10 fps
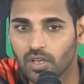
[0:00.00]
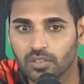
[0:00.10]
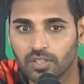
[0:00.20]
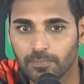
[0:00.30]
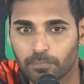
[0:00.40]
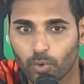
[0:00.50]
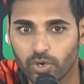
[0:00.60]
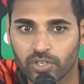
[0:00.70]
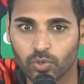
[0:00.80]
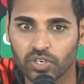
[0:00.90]
I think
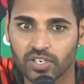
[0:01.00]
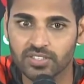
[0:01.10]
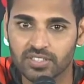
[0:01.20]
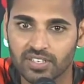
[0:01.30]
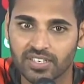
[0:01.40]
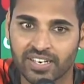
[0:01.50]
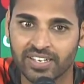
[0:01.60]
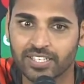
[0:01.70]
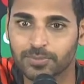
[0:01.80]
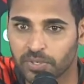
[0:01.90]
bowling unit is
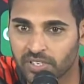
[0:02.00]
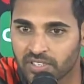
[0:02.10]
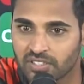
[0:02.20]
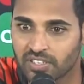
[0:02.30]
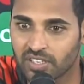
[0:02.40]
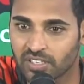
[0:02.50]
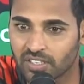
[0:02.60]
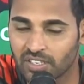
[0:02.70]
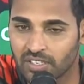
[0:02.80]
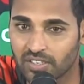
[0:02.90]
really experienced. I think
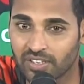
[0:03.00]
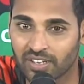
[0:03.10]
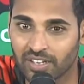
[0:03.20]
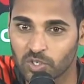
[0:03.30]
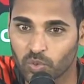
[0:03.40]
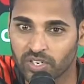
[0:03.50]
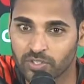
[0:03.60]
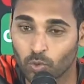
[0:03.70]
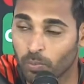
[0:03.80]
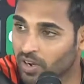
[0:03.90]
the youngest one
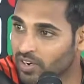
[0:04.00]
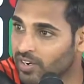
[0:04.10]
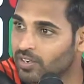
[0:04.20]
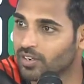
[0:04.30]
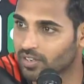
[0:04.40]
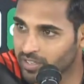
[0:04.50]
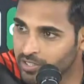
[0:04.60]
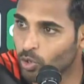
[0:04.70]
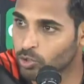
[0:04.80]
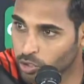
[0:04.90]
is Umran, and
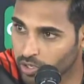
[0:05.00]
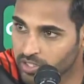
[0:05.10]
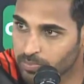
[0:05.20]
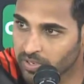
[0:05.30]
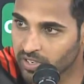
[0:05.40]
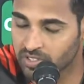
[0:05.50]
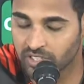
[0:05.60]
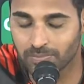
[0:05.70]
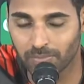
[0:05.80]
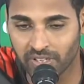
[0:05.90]
he's also experienced.
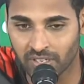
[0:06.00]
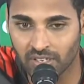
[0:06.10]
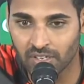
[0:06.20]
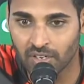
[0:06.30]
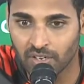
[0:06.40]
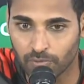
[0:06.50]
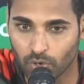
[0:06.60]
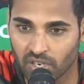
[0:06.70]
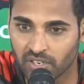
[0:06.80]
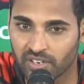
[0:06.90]
He's playing for
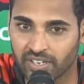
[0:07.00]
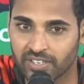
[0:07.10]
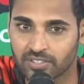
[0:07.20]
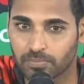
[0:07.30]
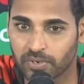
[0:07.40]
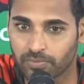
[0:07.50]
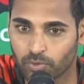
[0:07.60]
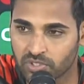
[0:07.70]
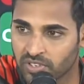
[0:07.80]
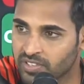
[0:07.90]
country. He's played
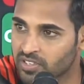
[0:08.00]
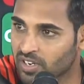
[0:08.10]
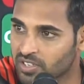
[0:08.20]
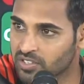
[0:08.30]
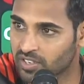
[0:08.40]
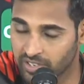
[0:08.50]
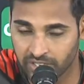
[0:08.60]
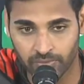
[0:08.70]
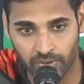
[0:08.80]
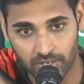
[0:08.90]
for Sunrisers last year. He
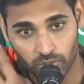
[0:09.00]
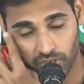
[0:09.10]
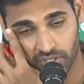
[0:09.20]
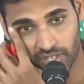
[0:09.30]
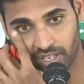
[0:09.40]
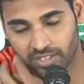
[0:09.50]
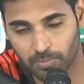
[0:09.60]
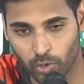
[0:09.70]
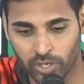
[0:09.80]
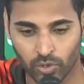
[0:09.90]
did well. So yes, I think as a
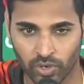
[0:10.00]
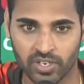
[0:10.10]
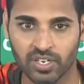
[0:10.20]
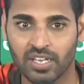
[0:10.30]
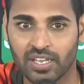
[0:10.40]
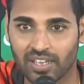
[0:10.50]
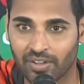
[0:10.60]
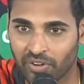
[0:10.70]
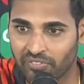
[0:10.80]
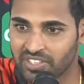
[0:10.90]
bowling unit,
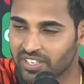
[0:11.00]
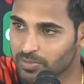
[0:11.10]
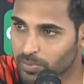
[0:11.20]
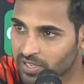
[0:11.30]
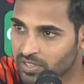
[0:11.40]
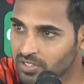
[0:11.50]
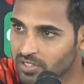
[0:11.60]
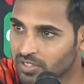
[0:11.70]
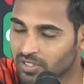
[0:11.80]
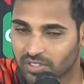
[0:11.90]
everyone is
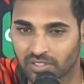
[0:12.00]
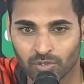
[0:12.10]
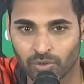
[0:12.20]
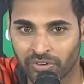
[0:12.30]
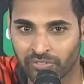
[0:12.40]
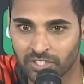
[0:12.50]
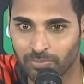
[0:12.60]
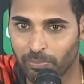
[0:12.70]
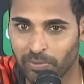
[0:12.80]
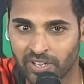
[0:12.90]
experienced. Uh, everyone is
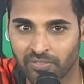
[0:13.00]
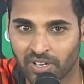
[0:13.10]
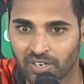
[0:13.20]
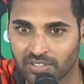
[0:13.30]
preparing well.